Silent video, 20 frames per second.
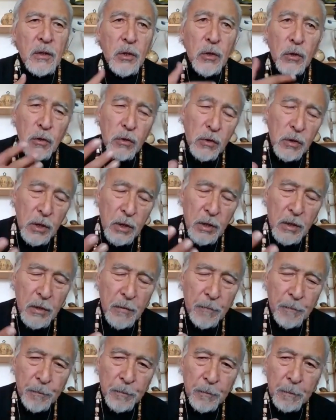So
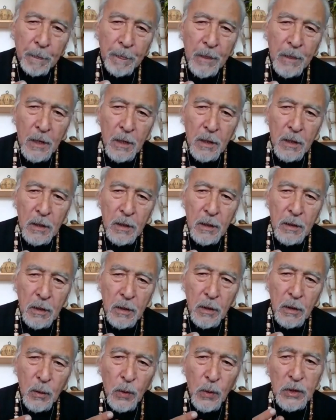
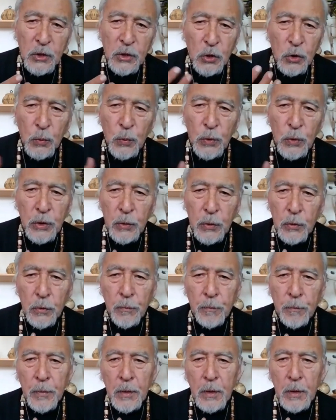what should we
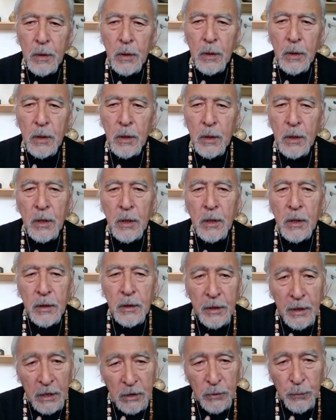do?
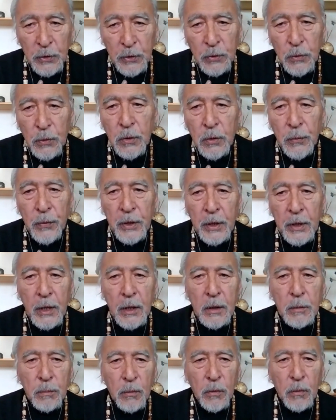Yes, we should
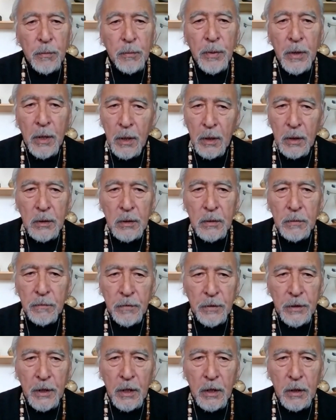create more parks
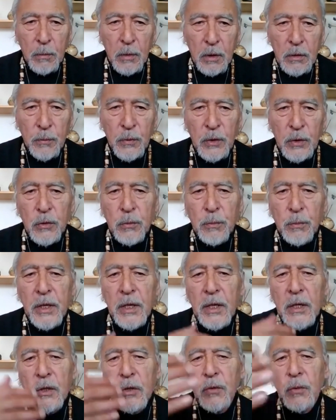for the animals. We should
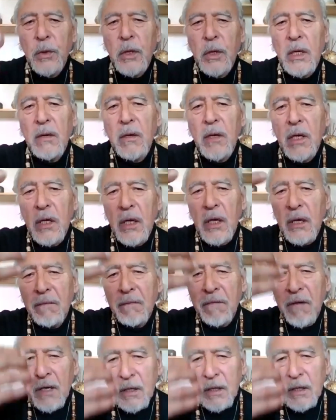begin to
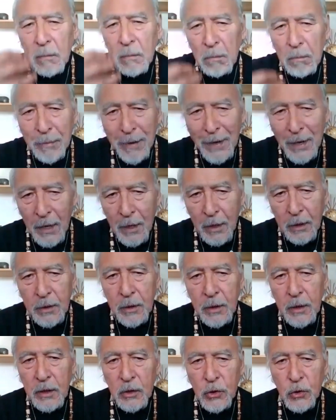invite them back
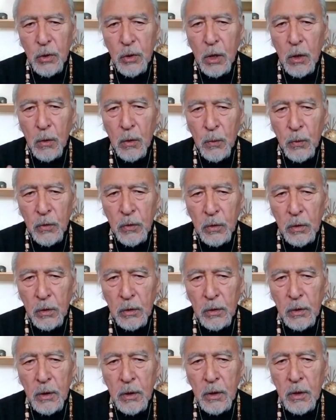into our
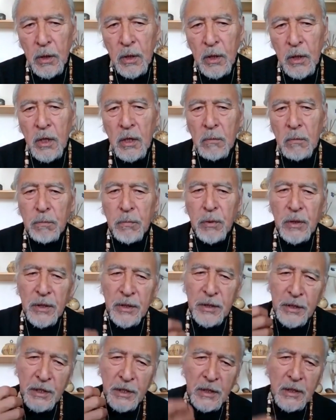world. But
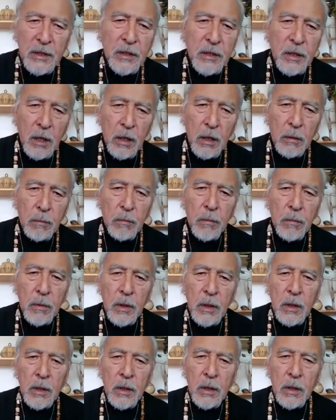this time,
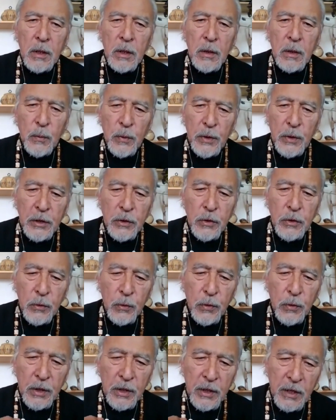we need to
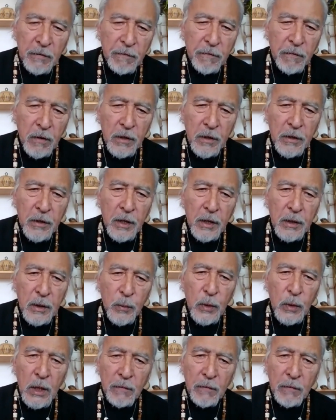do it differently
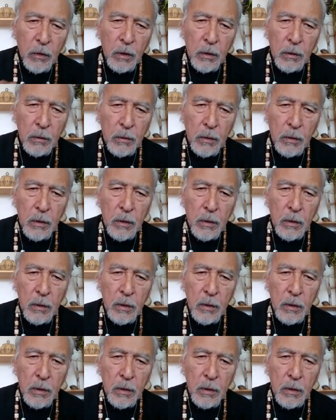than we have done.